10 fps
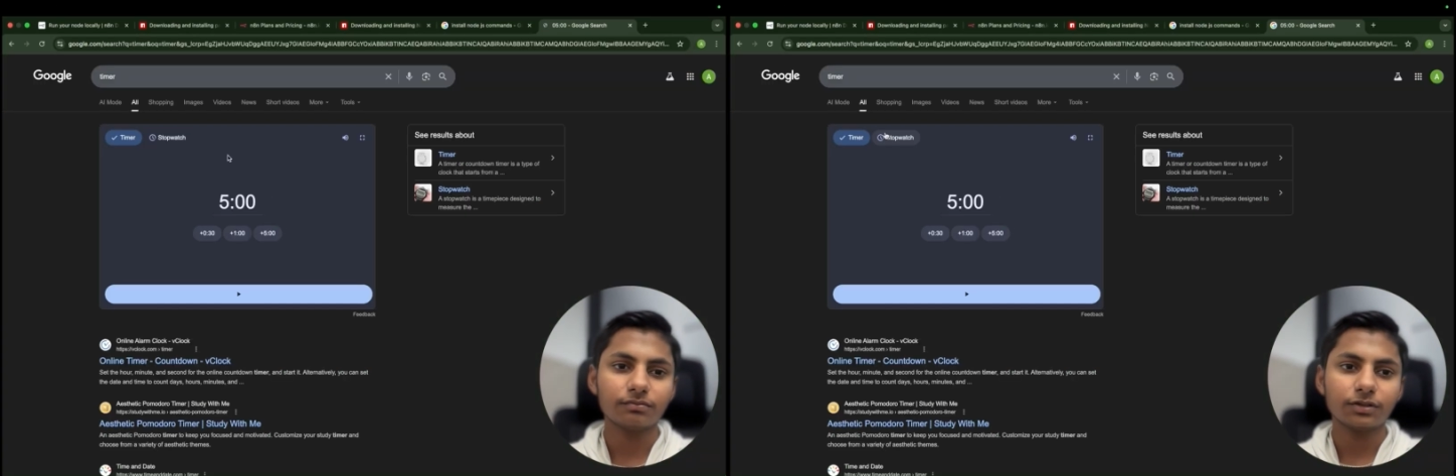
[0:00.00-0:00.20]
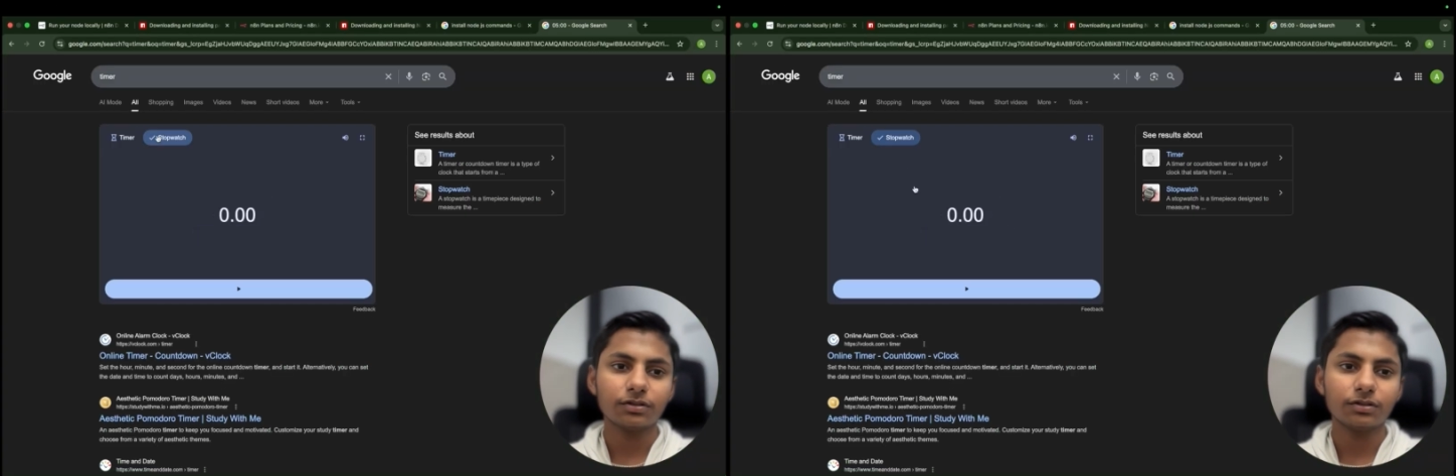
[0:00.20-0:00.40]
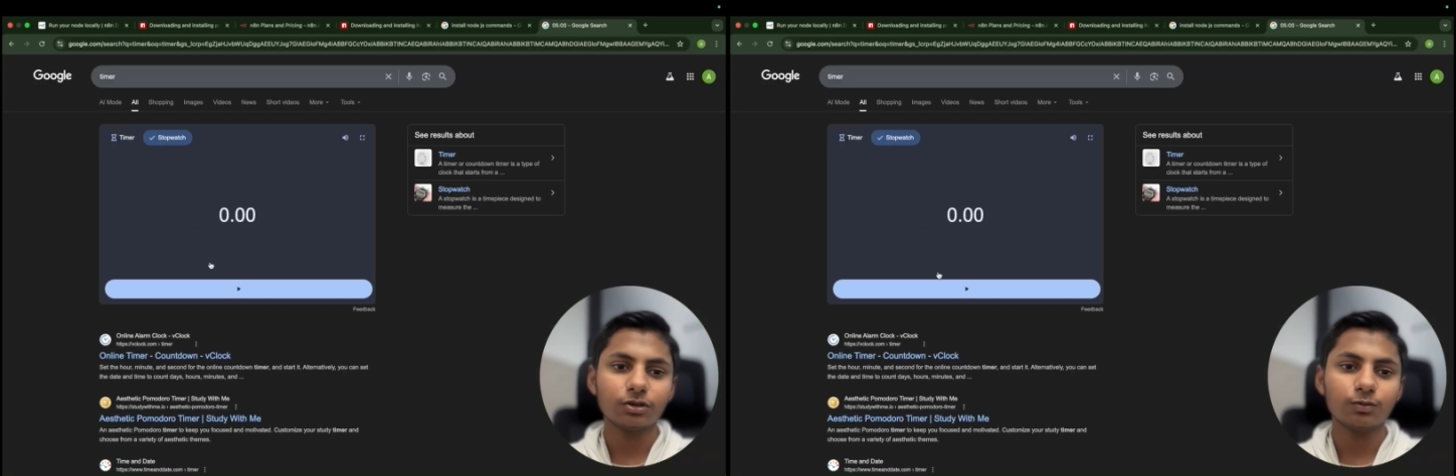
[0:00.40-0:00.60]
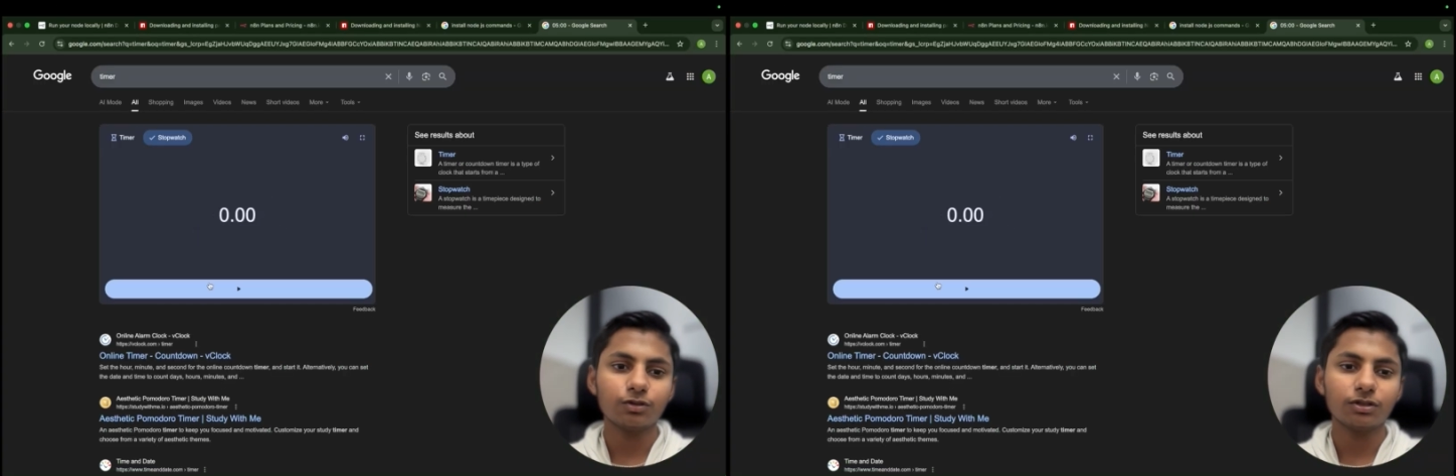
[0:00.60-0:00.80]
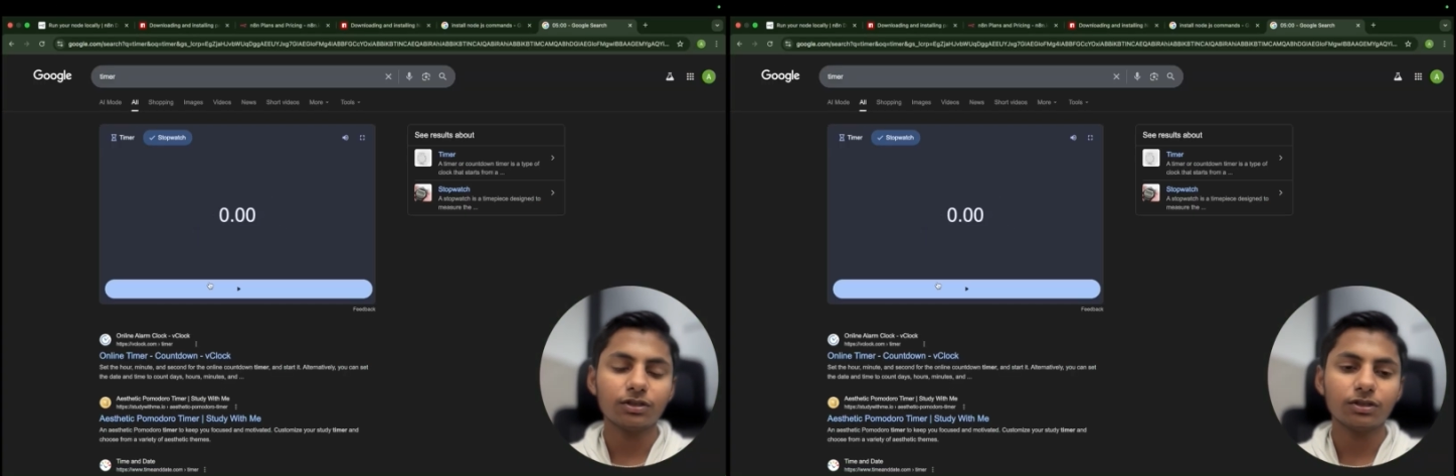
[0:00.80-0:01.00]

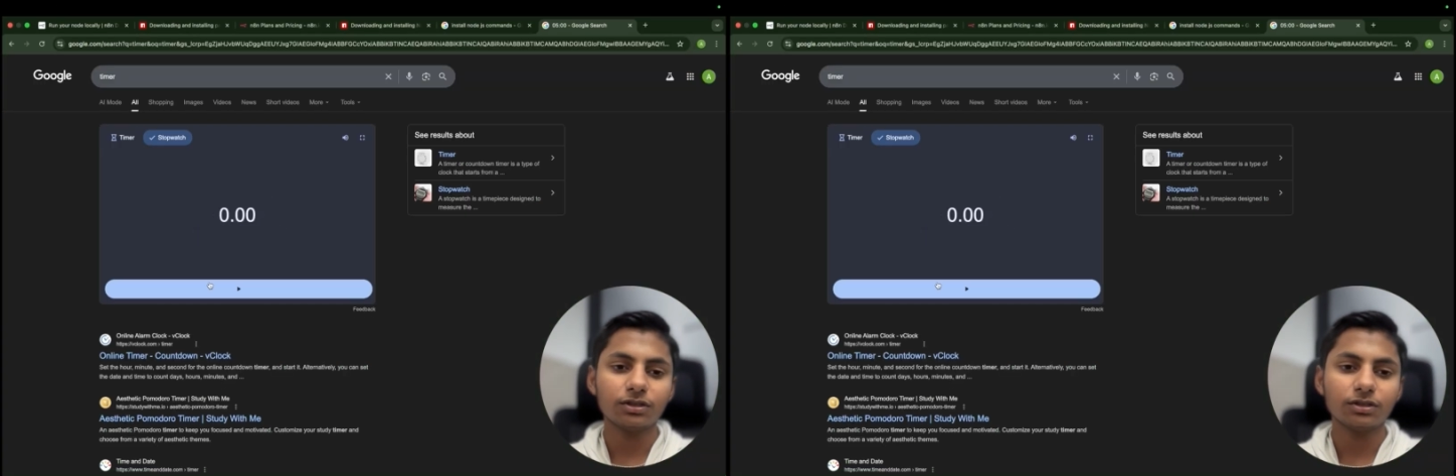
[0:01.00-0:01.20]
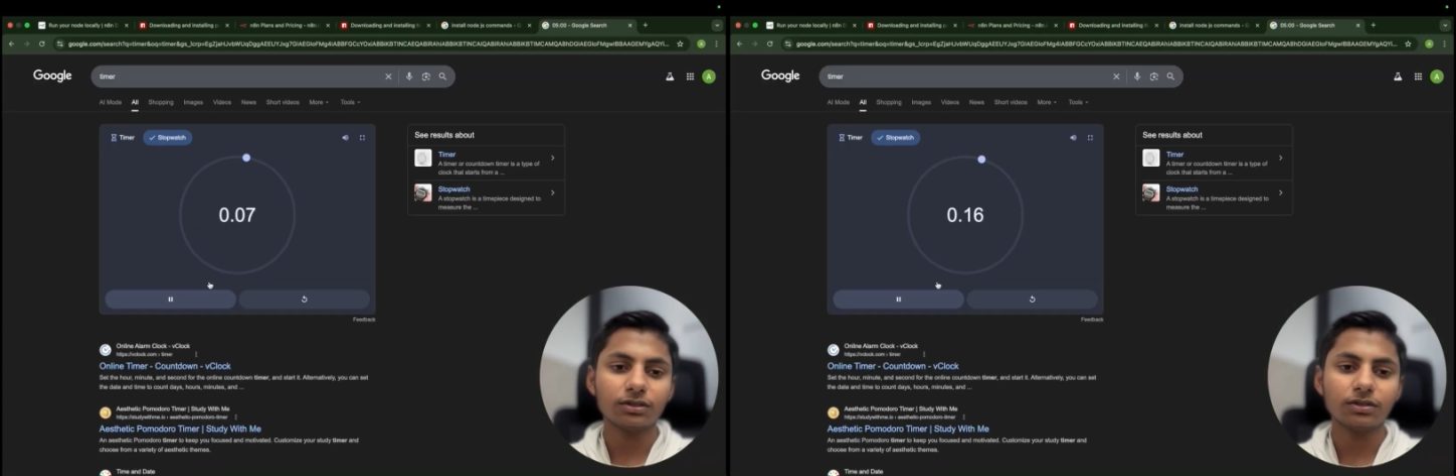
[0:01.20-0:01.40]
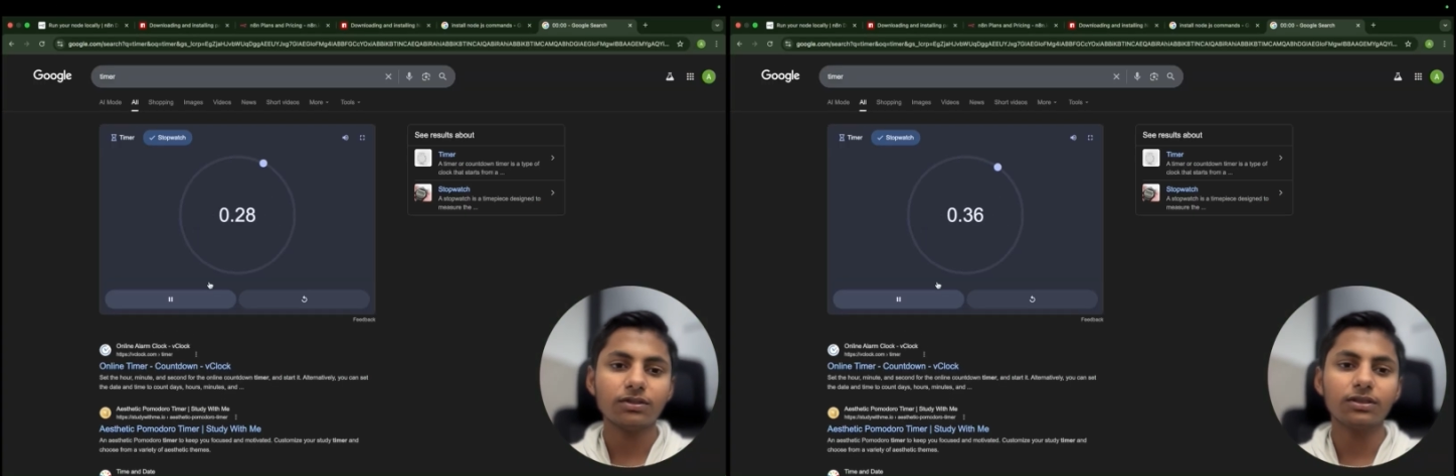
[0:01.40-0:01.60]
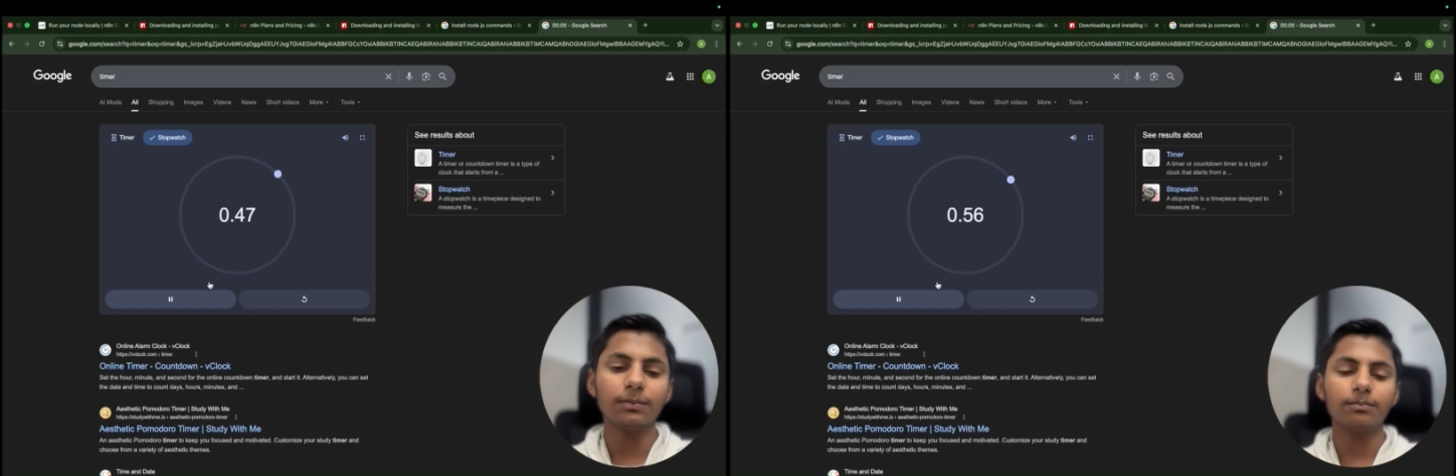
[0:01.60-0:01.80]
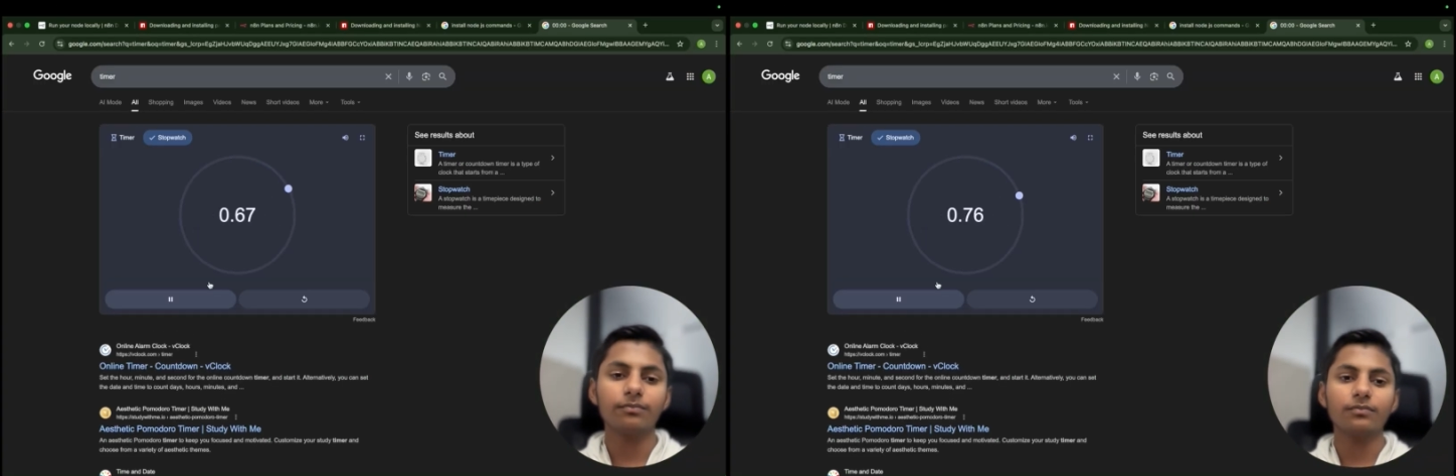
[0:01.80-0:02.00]
Stopwatch. Yep.